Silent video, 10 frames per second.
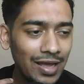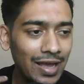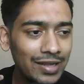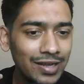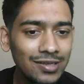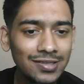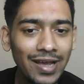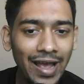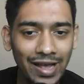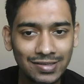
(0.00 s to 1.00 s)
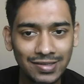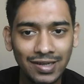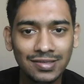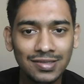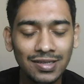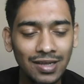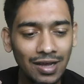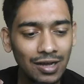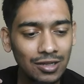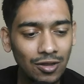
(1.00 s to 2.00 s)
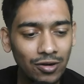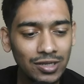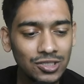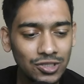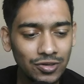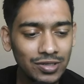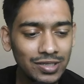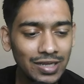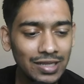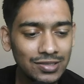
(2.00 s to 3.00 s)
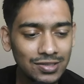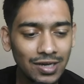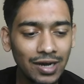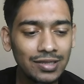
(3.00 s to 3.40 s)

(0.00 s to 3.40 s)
And here's the assets Claude has generated inside